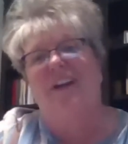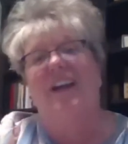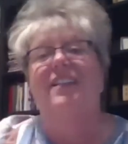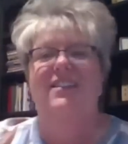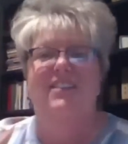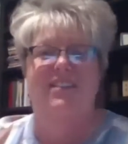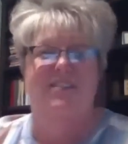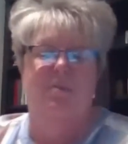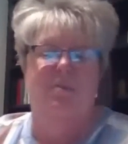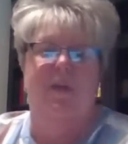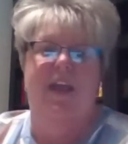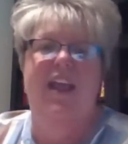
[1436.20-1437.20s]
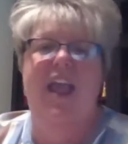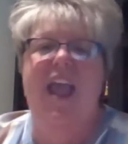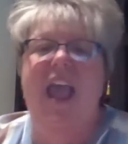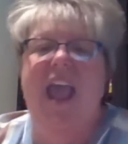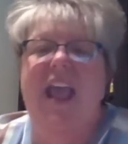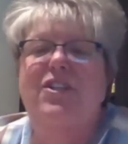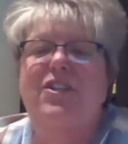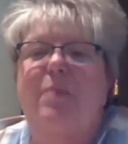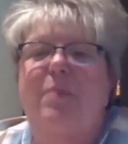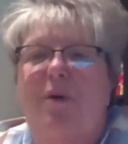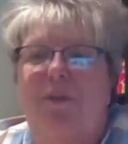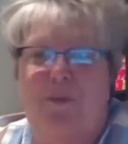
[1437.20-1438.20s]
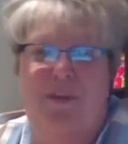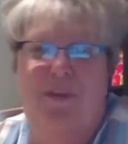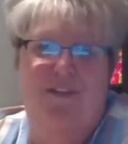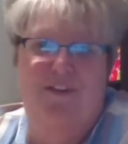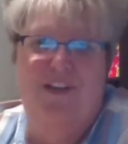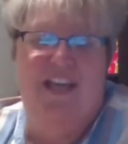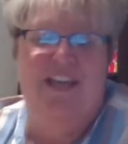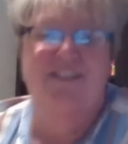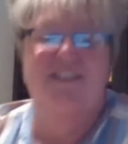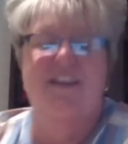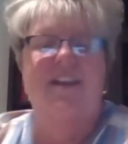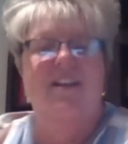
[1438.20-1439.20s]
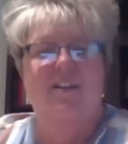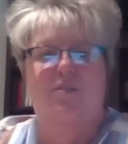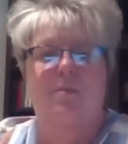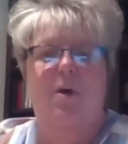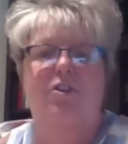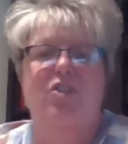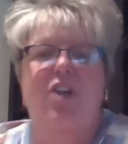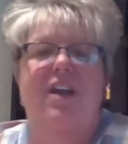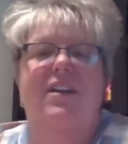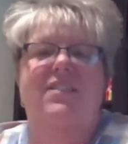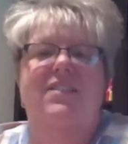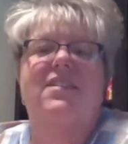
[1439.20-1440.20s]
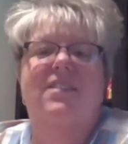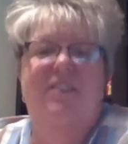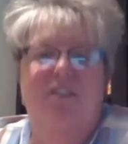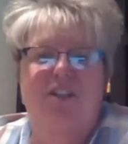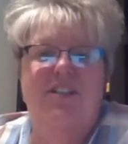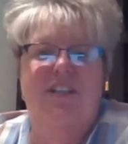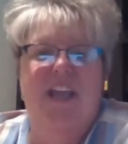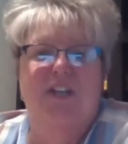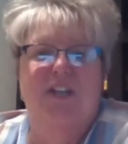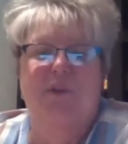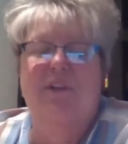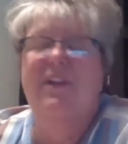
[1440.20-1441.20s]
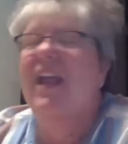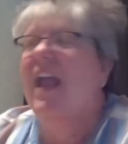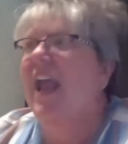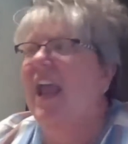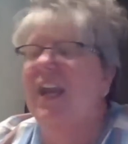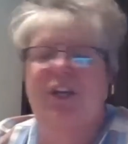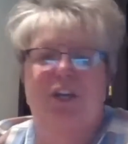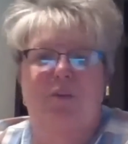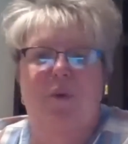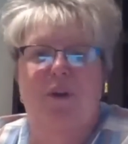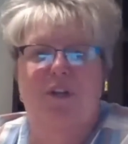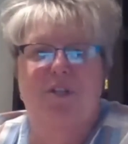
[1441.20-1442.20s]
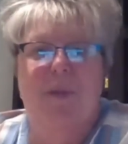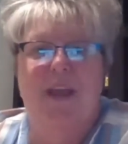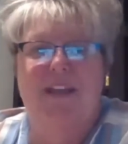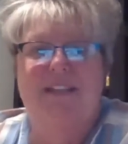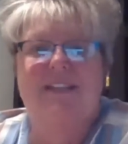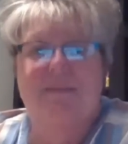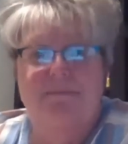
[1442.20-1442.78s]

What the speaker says: and this is their play. And do both with your kids. Small chunks, good schedule, and a good workspace.